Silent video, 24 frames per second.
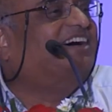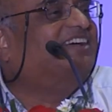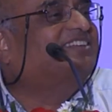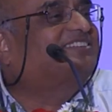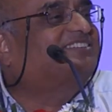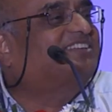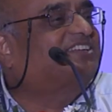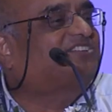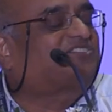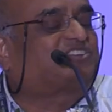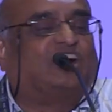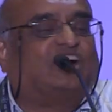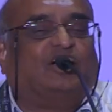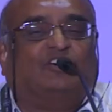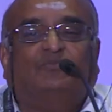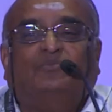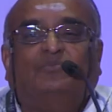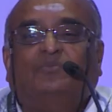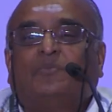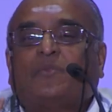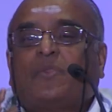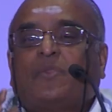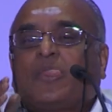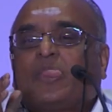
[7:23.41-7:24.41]
system
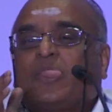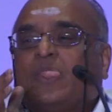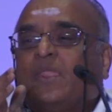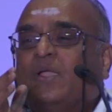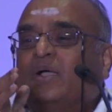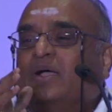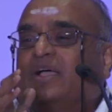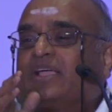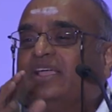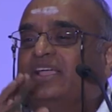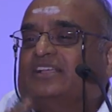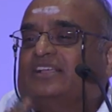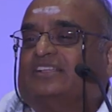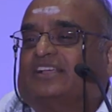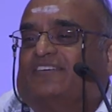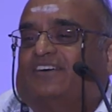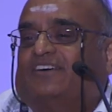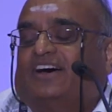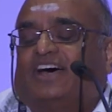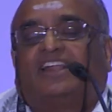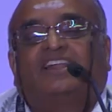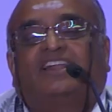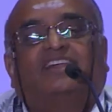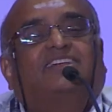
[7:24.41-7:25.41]
is
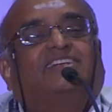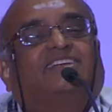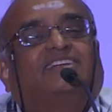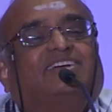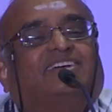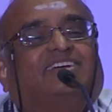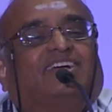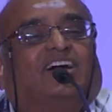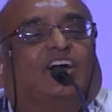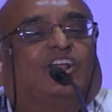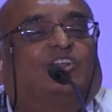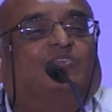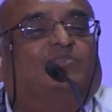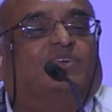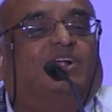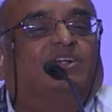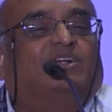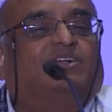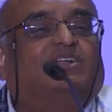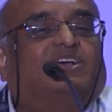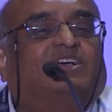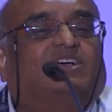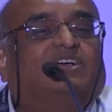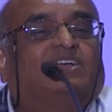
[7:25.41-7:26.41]
our government.
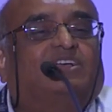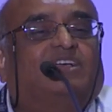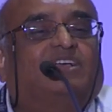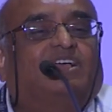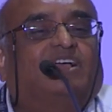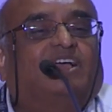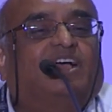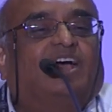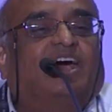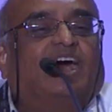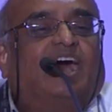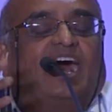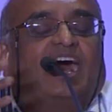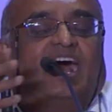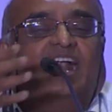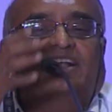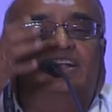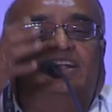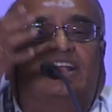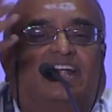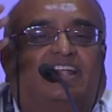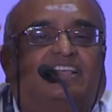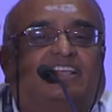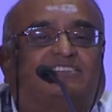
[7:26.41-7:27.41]

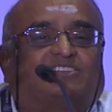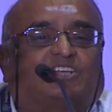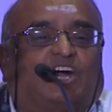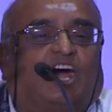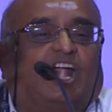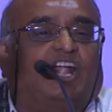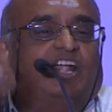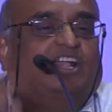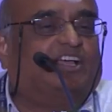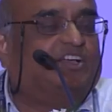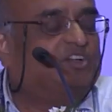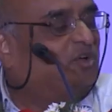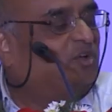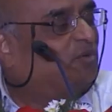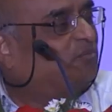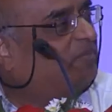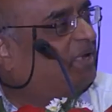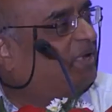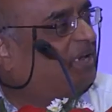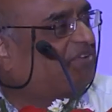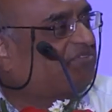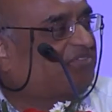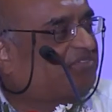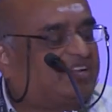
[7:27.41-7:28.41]
And that is called,
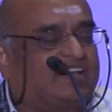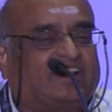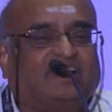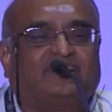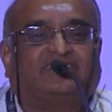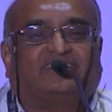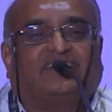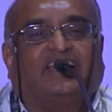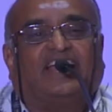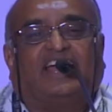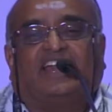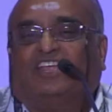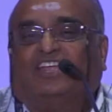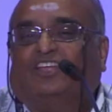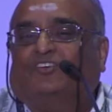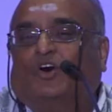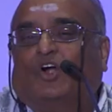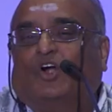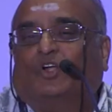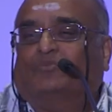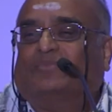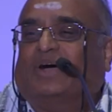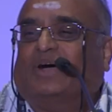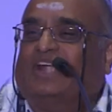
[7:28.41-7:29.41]
minister is here, he
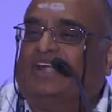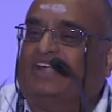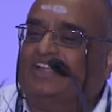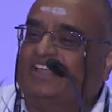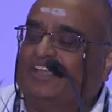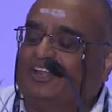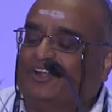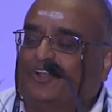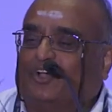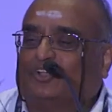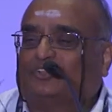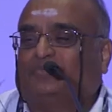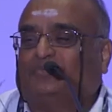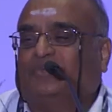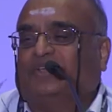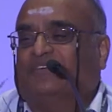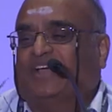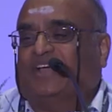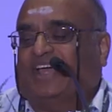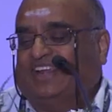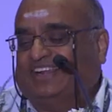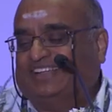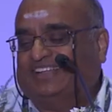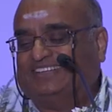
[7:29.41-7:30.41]
won't mind, he knows me
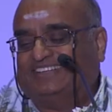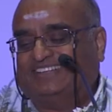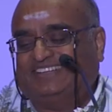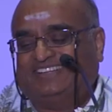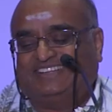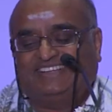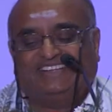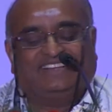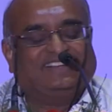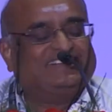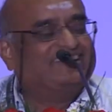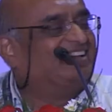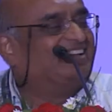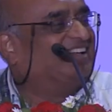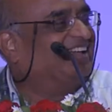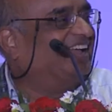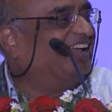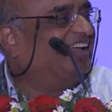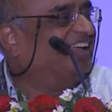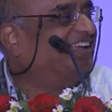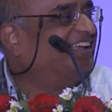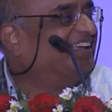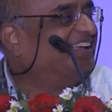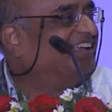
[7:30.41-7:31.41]
well.
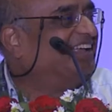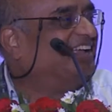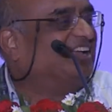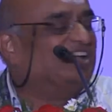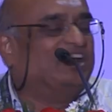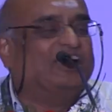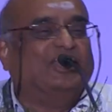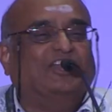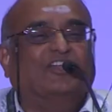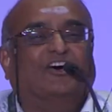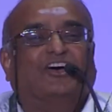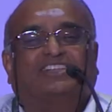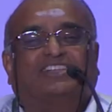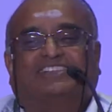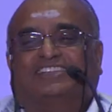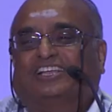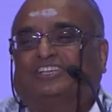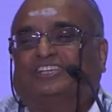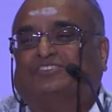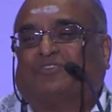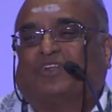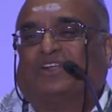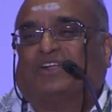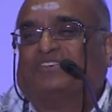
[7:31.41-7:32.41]
He knows
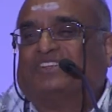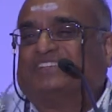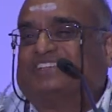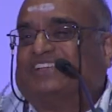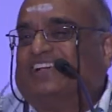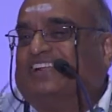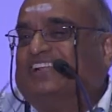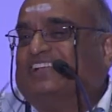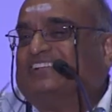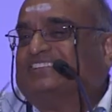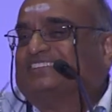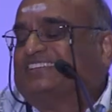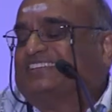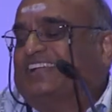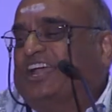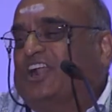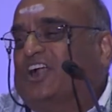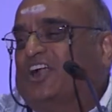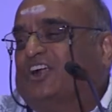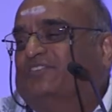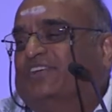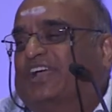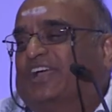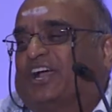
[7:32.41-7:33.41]
this professor is
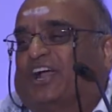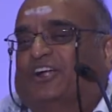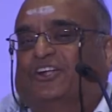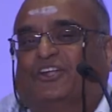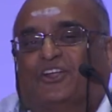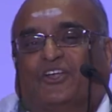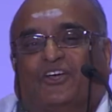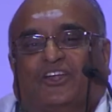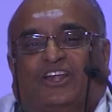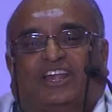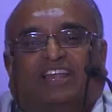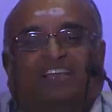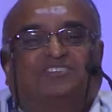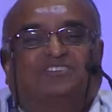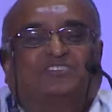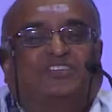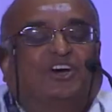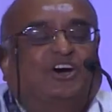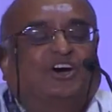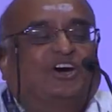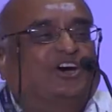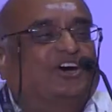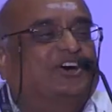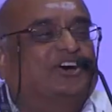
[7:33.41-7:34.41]
cannot be controlled.
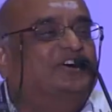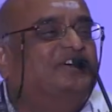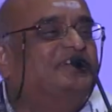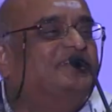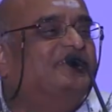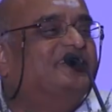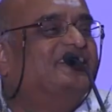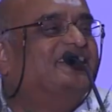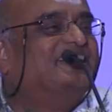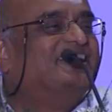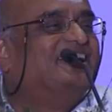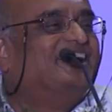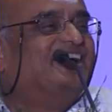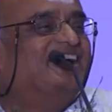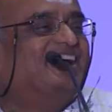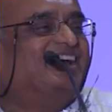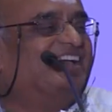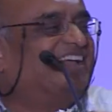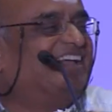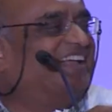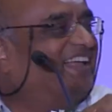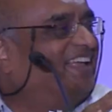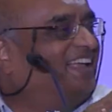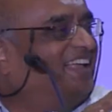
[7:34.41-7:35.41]
So,
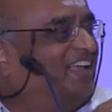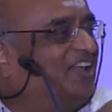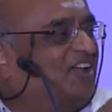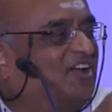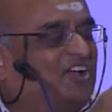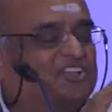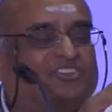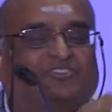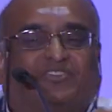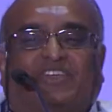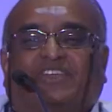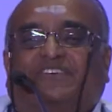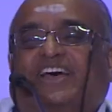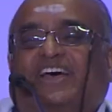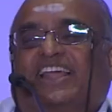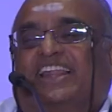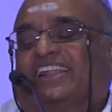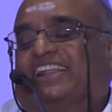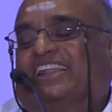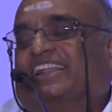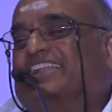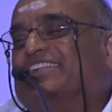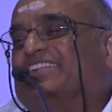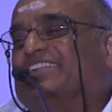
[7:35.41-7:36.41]
he knows me well.
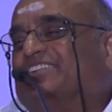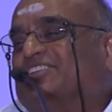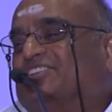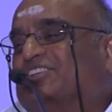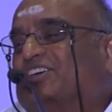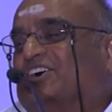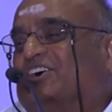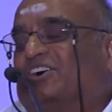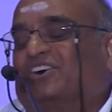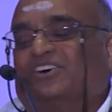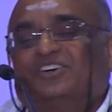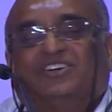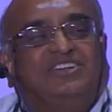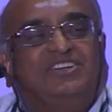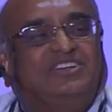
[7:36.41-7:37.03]
So,